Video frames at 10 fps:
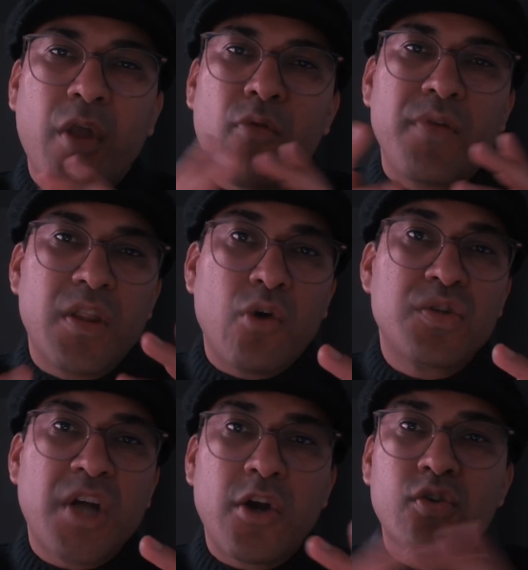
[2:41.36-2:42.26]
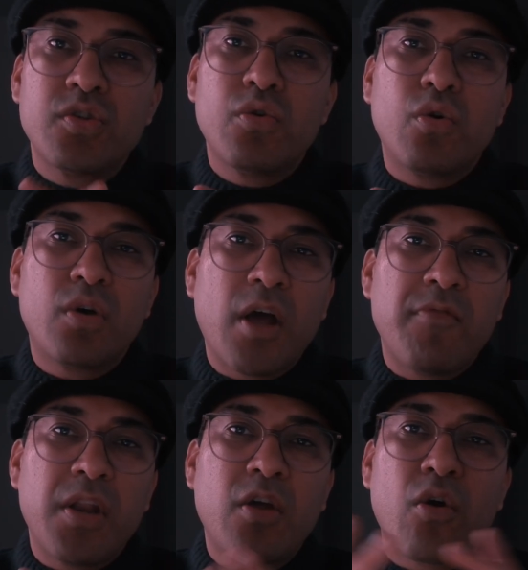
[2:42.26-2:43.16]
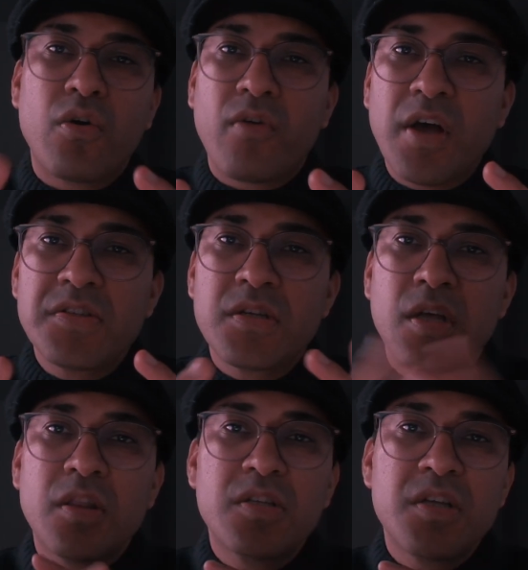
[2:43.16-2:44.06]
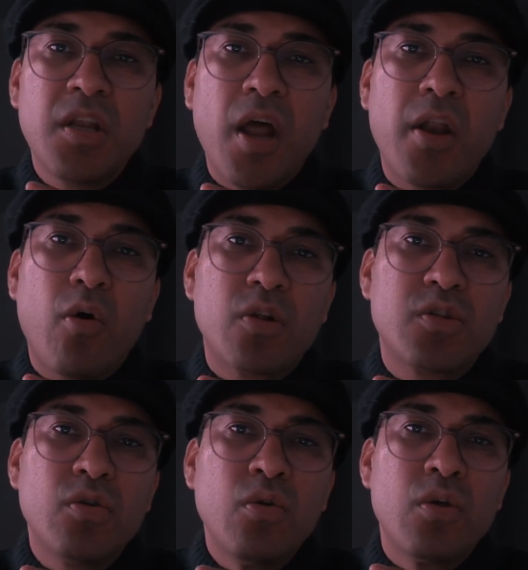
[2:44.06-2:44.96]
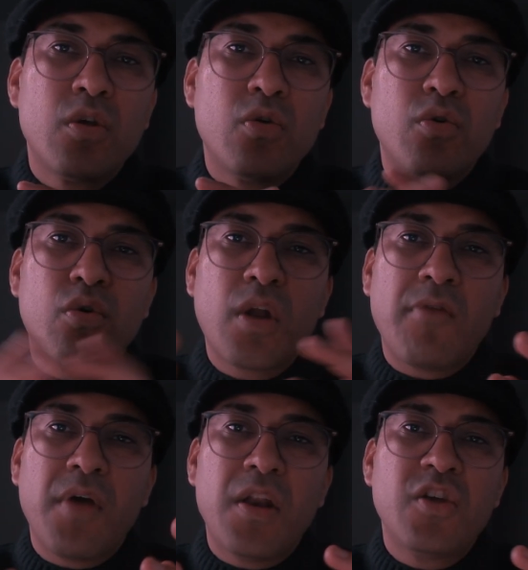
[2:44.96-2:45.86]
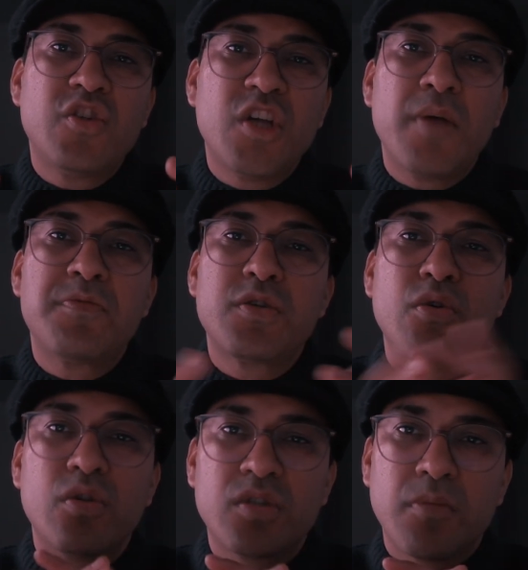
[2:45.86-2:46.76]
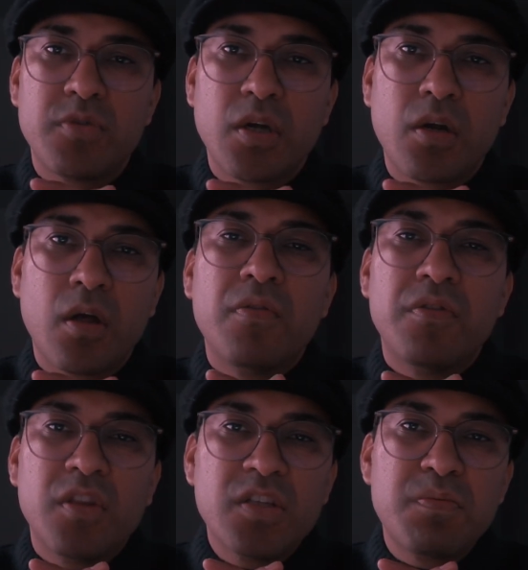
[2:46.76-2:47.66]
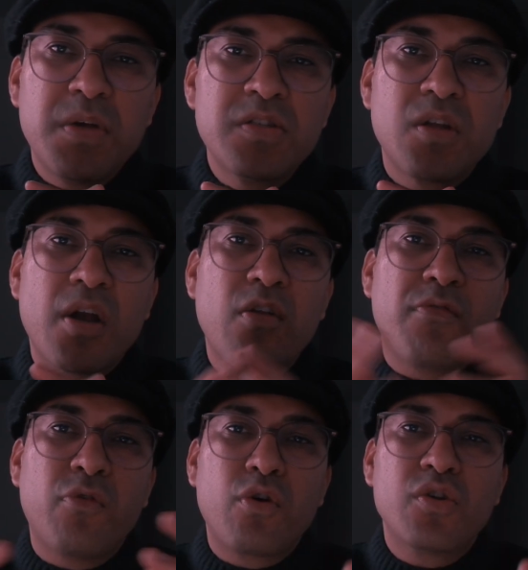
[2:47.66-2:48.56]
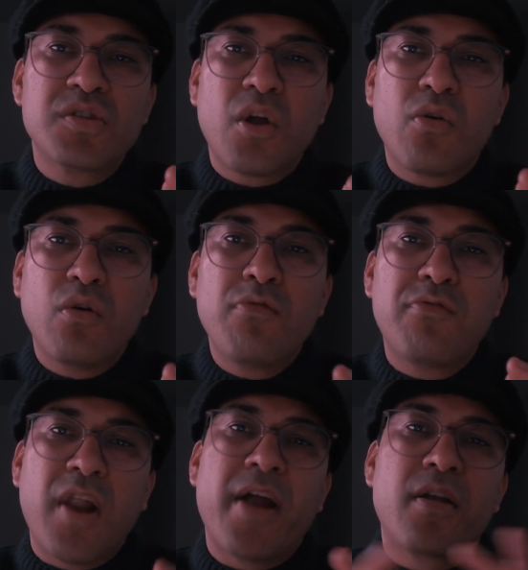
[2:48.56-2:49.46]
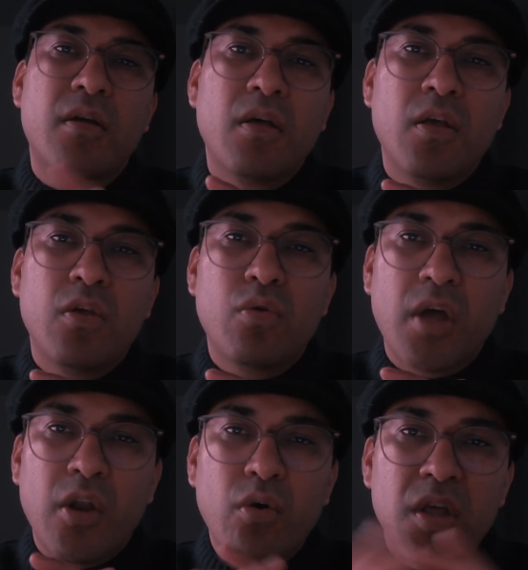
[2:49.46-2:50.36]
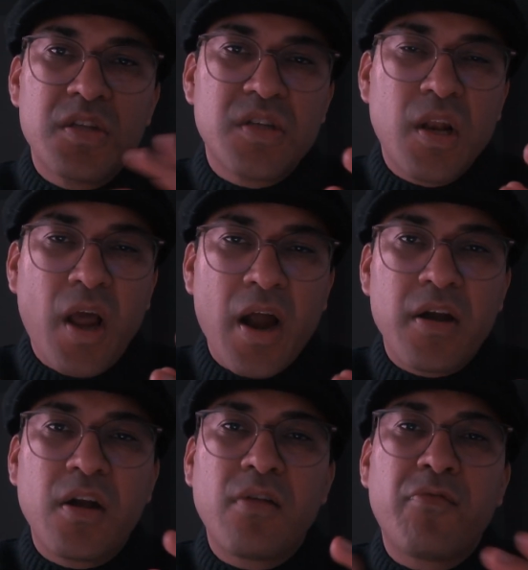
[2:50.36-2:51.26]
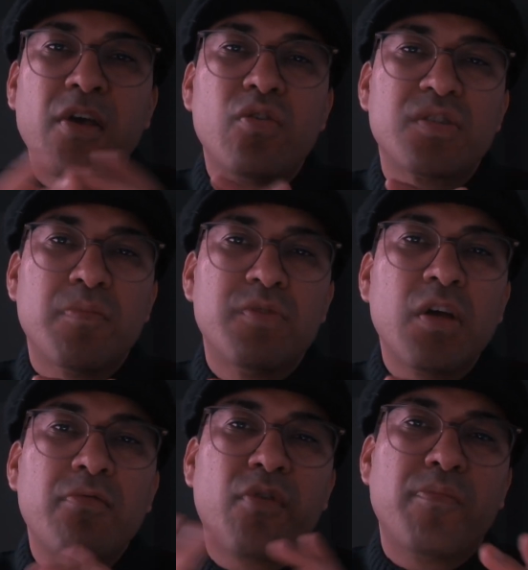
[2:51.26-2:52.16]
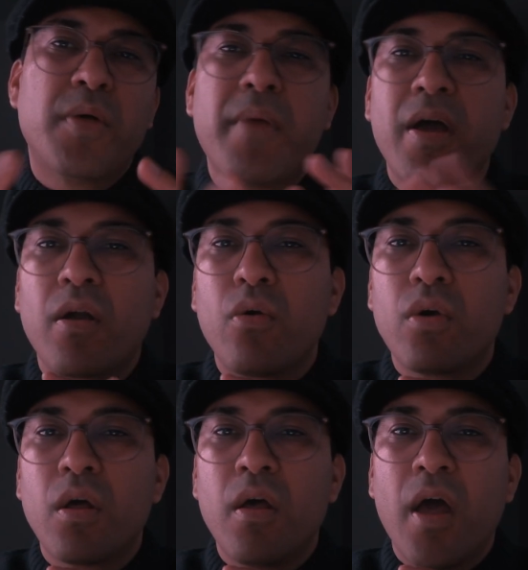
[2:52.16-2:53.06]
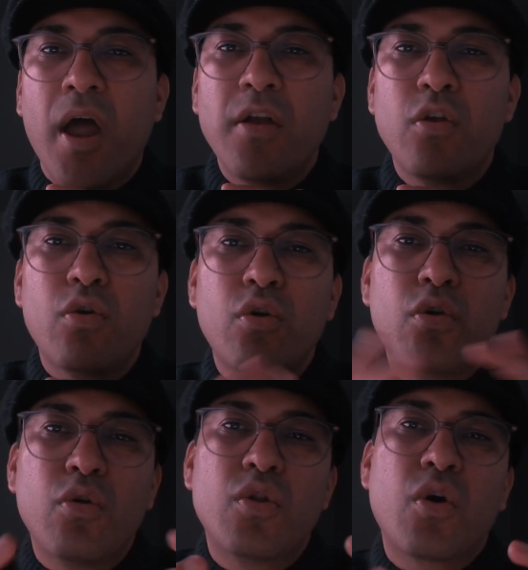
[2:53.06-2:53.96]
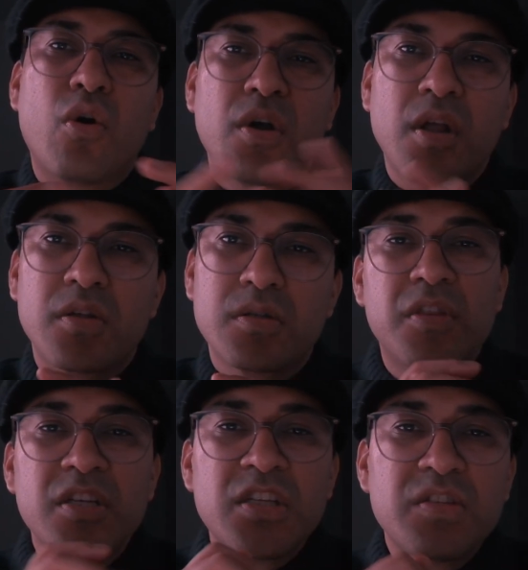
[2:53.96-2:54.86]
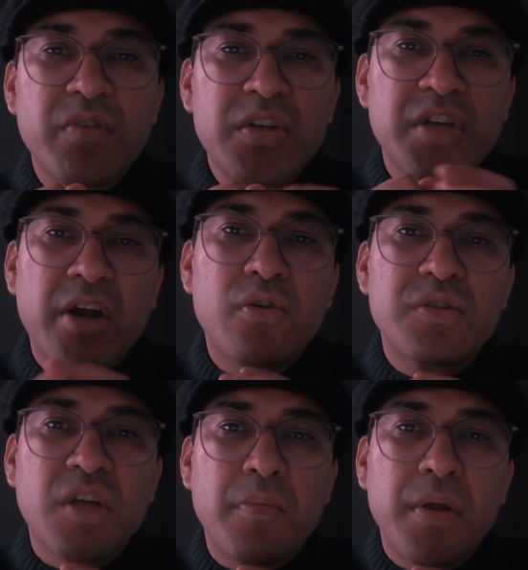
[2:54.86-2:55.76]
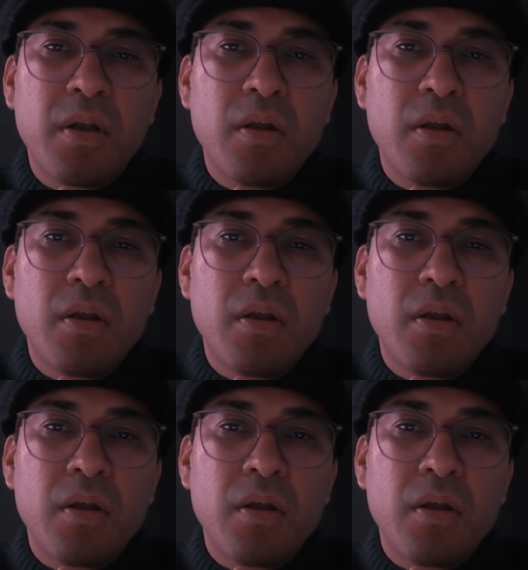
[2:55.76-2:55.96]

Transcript: without shadows, you don't have any contrast in the scene, and also you don't have any shapes to your subject. This means that your photos now look flat. You cannot easily identify your subject from the background, and you don't know the context. This is where shadows come in.